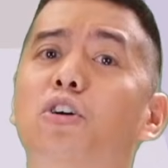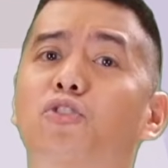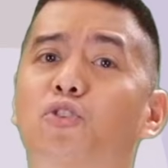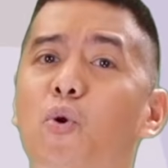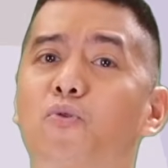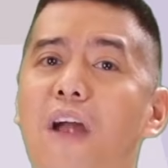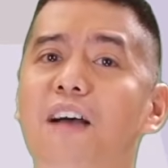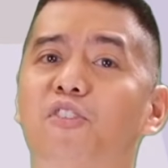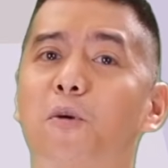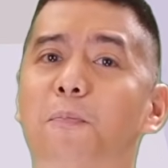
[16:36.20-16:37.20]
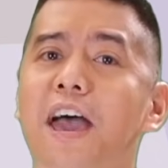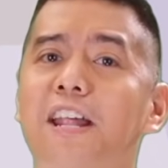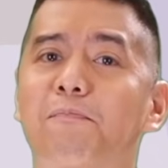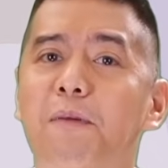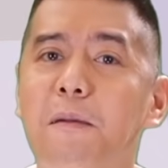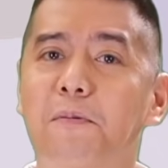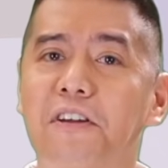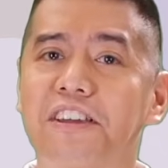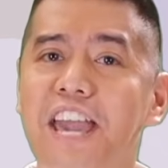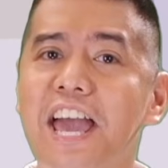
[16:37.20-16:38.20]
So grab your pen and paper
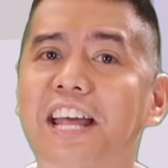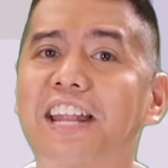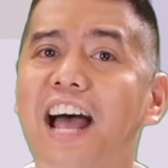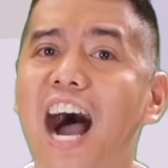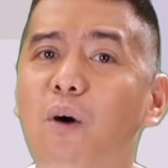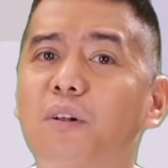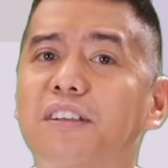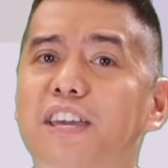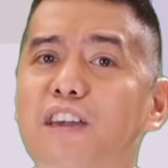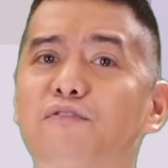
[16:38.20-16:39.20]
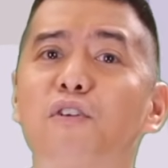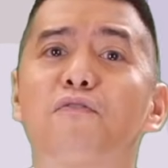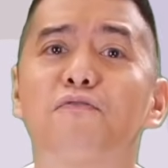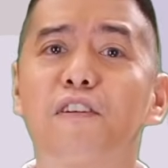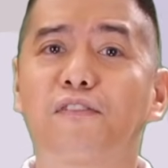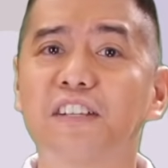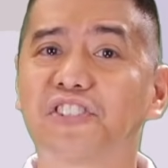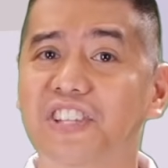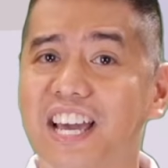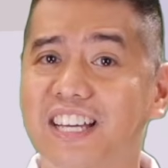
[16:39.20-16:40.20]
again, and I will give you 15
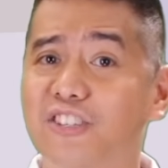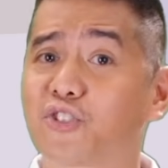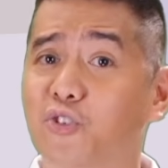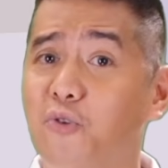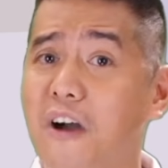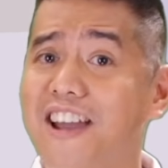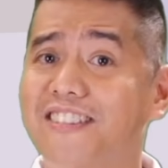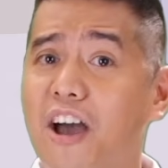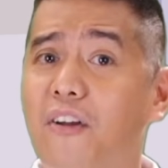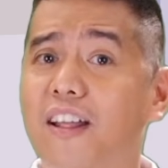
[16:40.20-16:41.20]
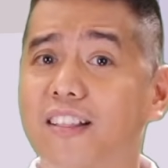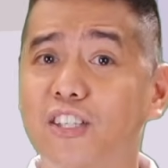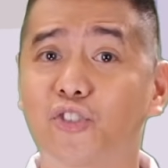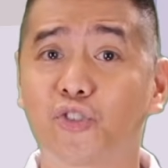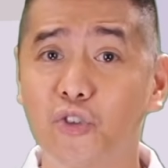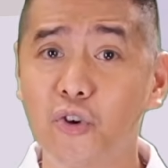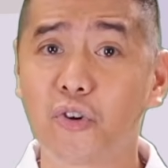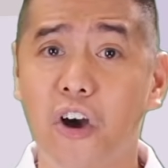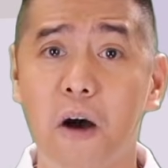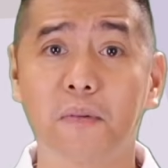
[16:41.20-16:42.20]
seconds to write down at least 2
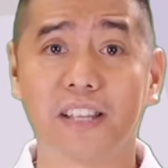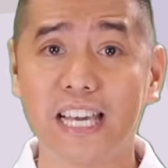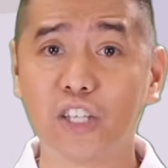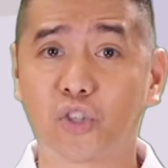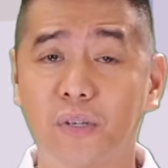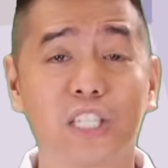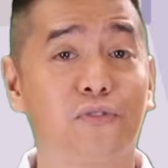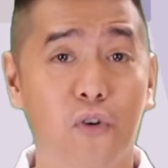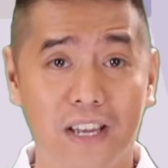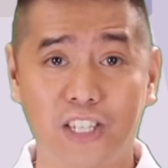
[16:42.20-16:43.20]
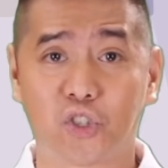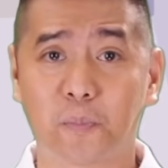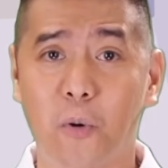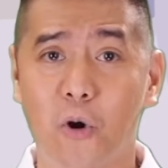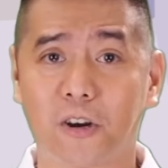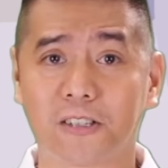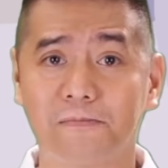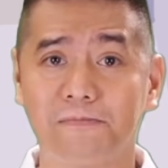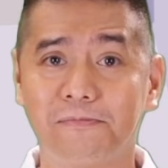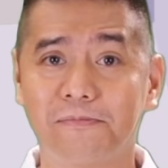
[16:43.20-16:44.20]
common injuries for each sport.
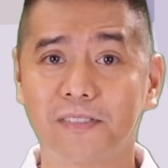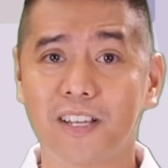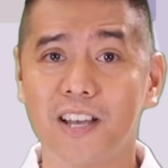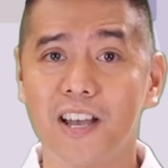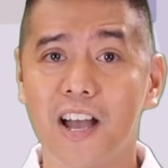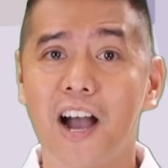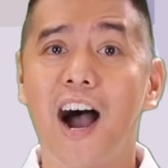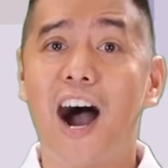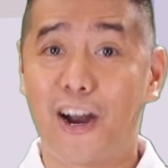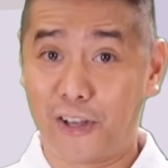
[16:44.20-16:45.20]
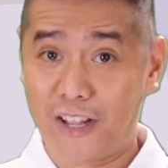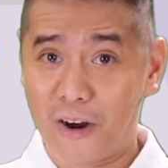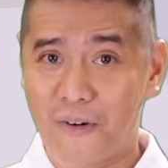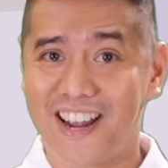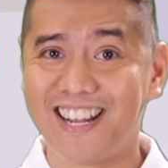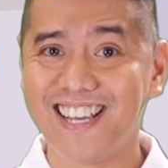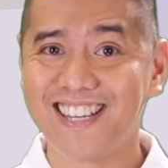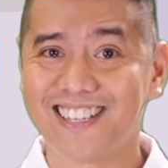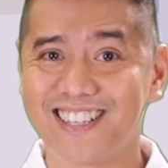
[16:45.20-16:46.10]
Are you now ready?